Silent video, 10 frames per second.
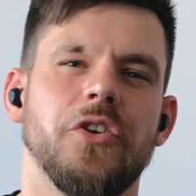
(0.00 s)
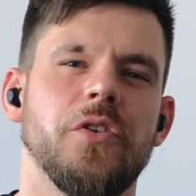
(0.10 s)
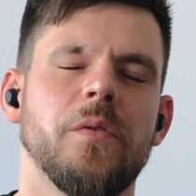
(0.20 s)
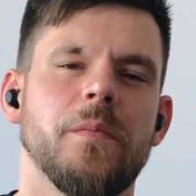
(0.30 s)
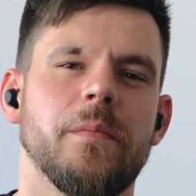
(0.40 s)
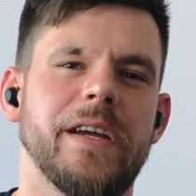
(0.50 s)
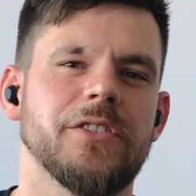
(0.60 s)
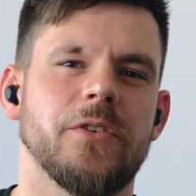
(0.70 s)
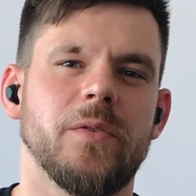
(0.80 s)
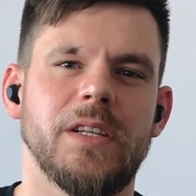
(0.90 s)
new
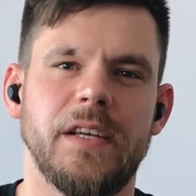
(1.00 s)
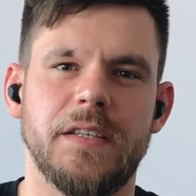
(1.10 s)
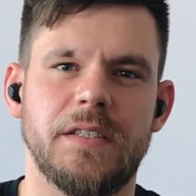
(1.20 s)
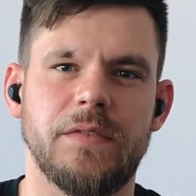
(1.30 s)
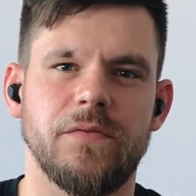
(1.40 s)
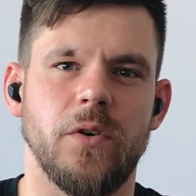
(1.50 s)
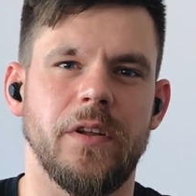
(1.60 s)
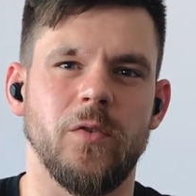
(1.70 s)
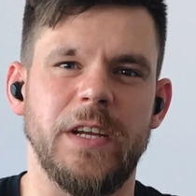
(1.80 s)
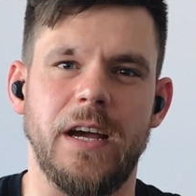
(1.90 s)
major release for
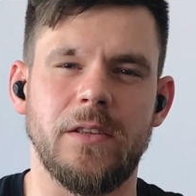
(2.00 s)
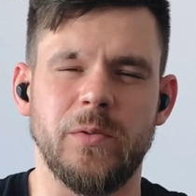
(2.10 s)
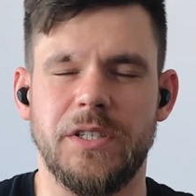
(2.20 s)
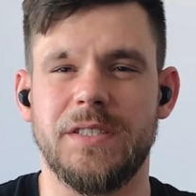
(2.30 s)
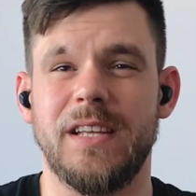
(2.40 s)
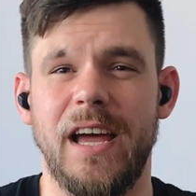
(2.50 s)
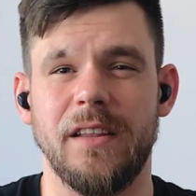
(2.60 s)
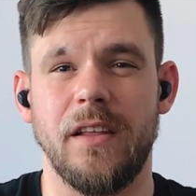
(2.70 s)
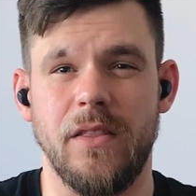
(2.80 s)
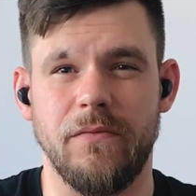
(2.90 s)
the React, which is the
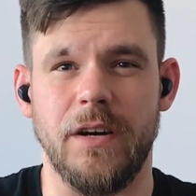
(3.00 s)
18th